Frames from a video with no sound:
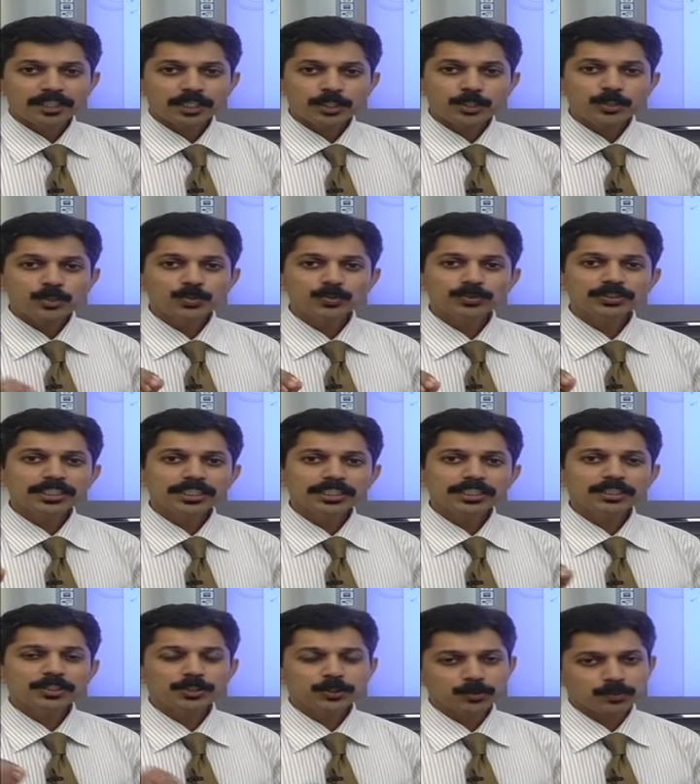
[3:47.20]
Now,
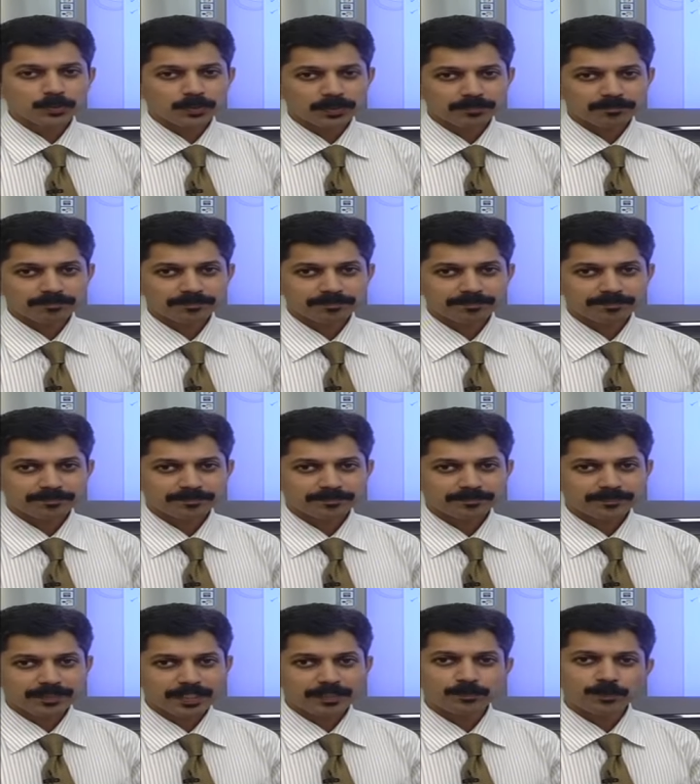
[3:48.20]
using the tool,
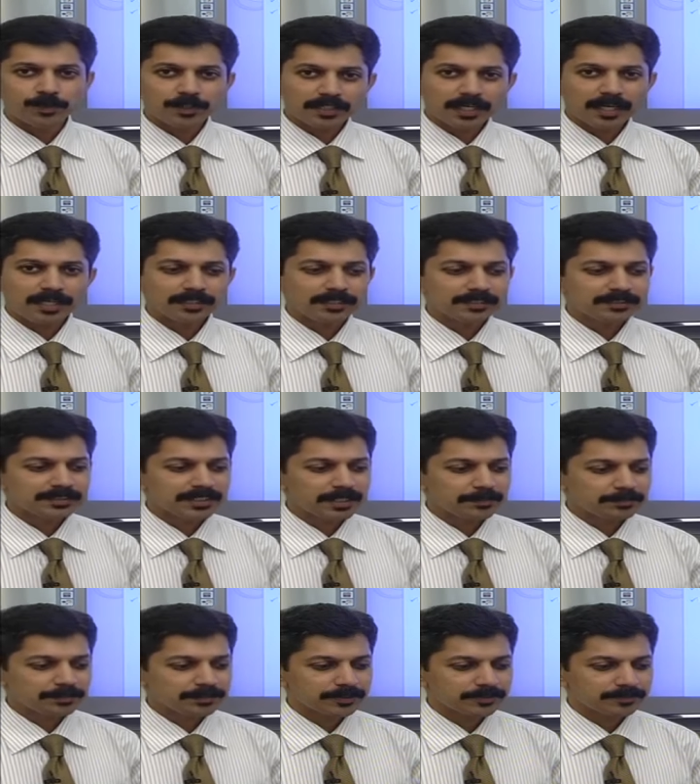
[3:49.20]
and what are the
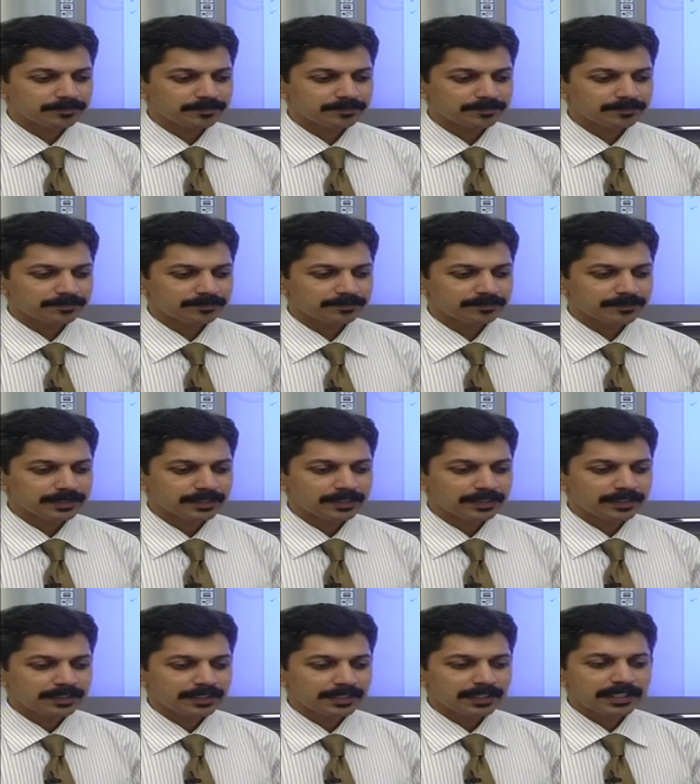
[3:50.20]
steps?
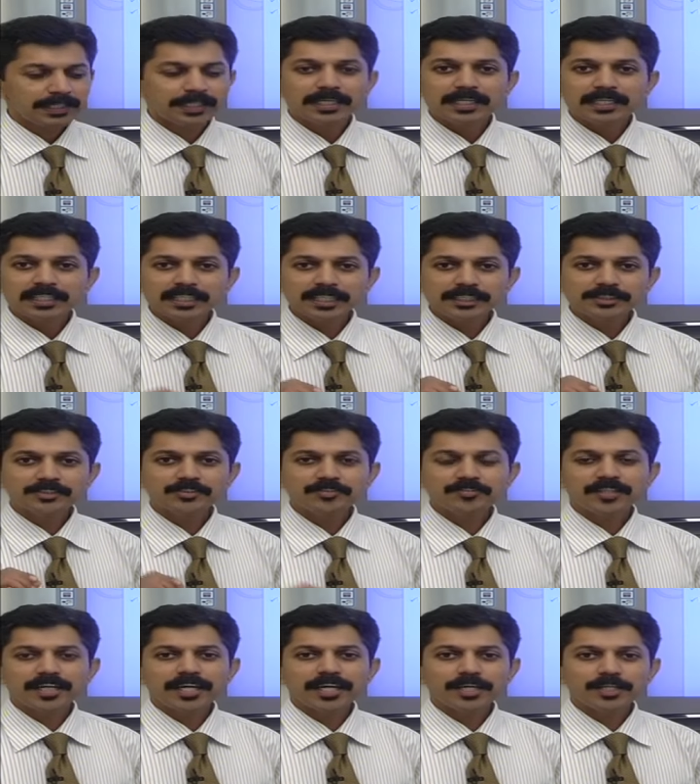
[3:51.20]
Let's
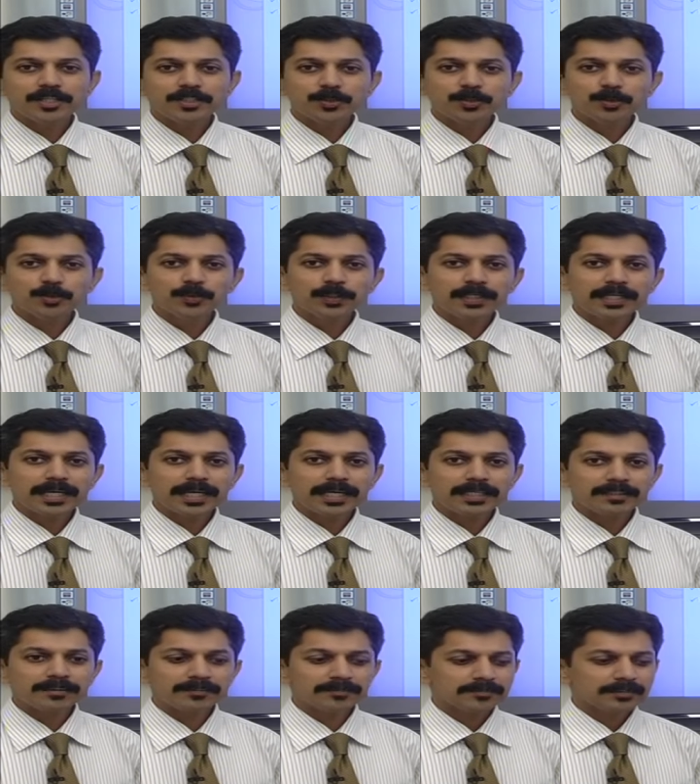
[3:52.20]
try to look
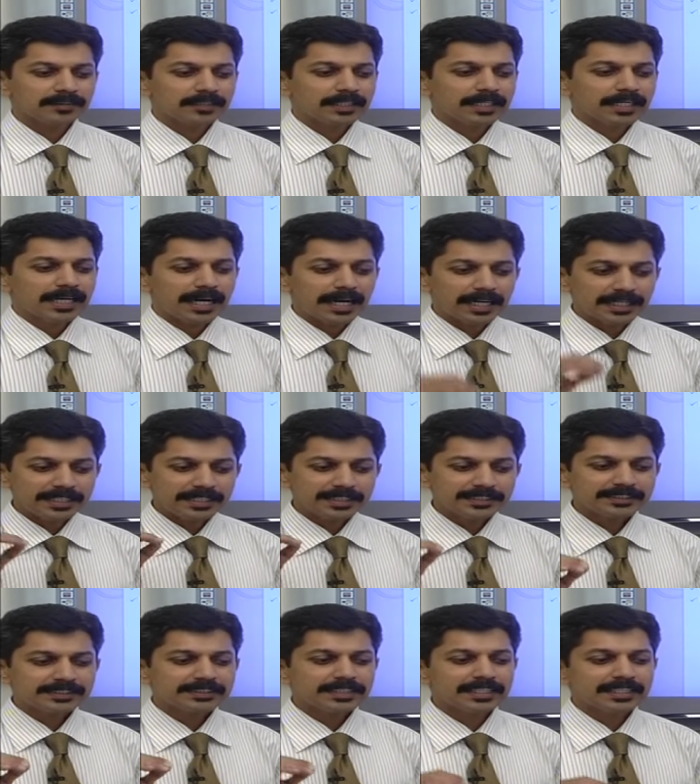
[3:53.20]
at
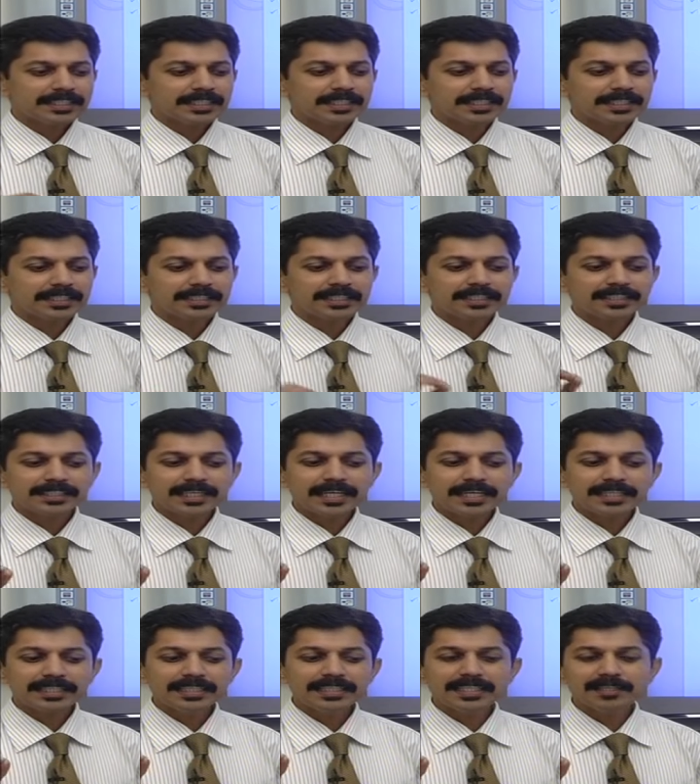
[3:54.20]
understanding the
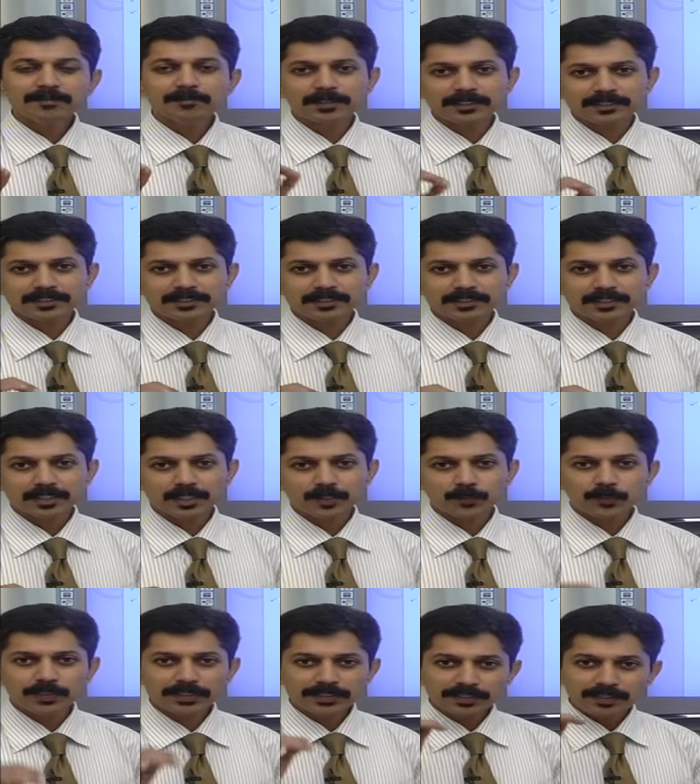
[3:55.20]
9 levels
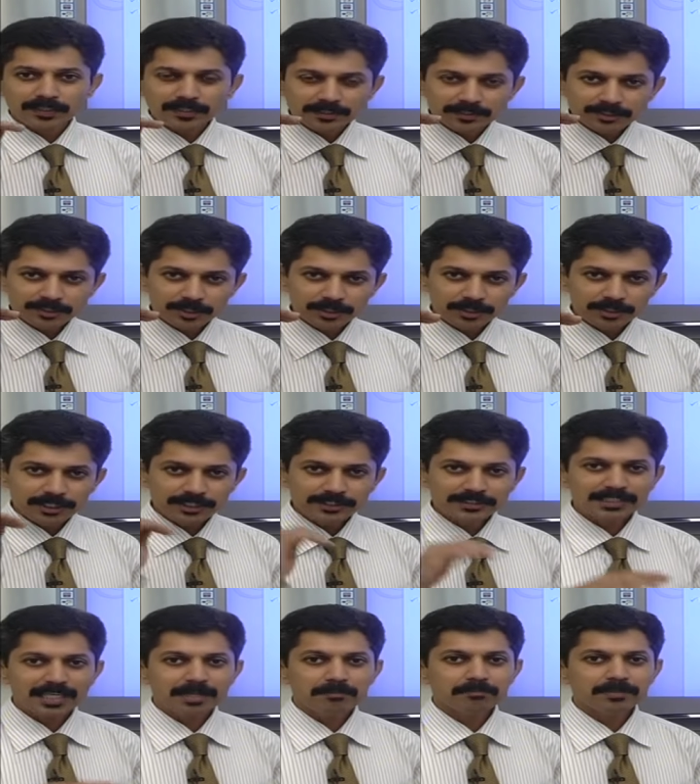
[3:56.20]
with certain
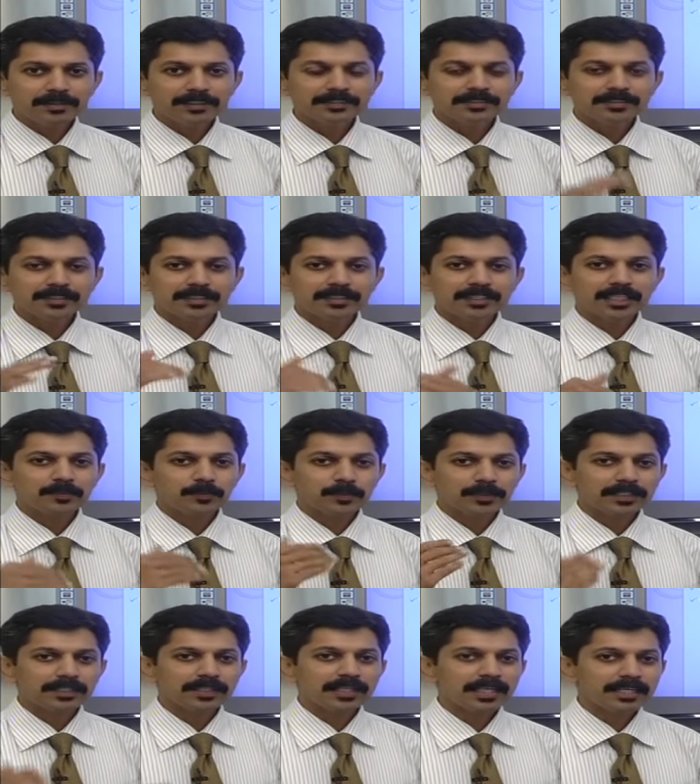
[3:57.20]
examples that
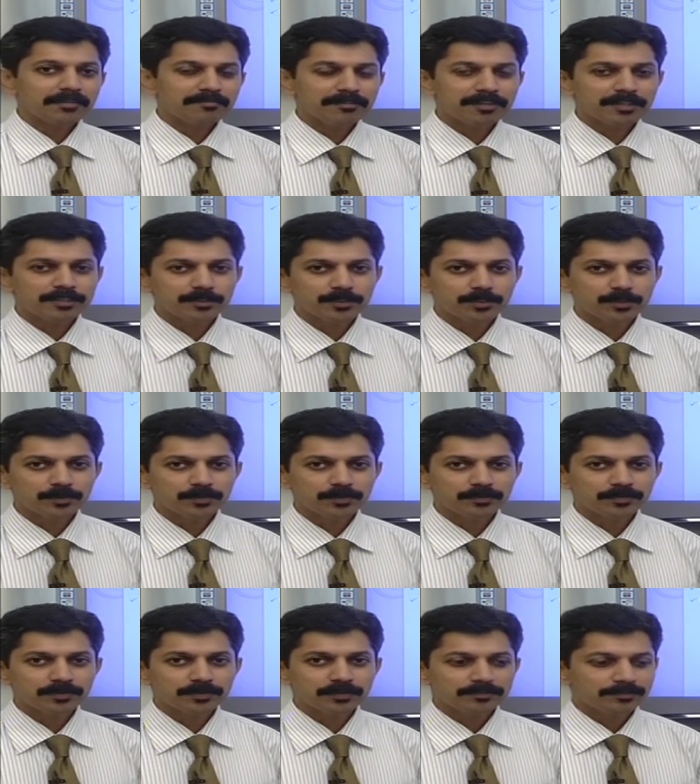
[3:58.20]
would clarify to
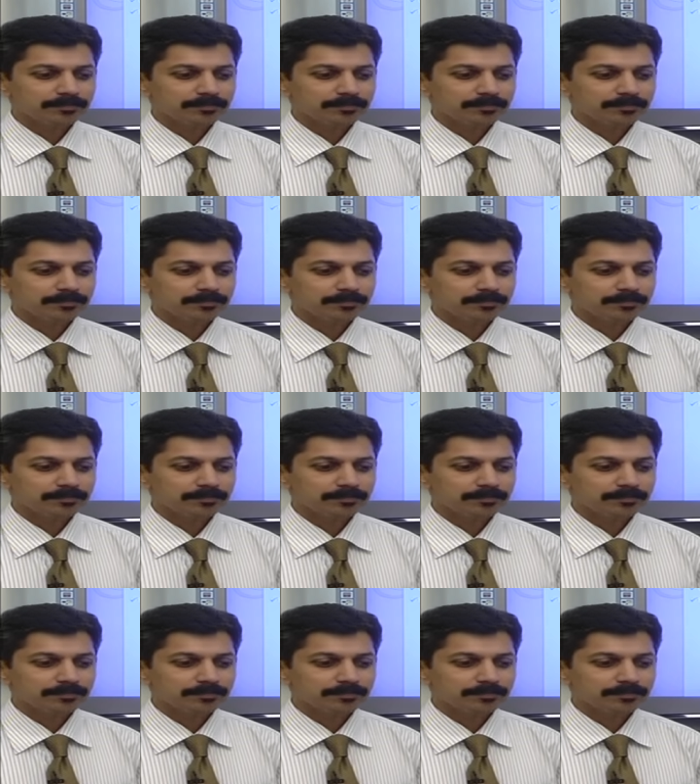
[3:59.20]
you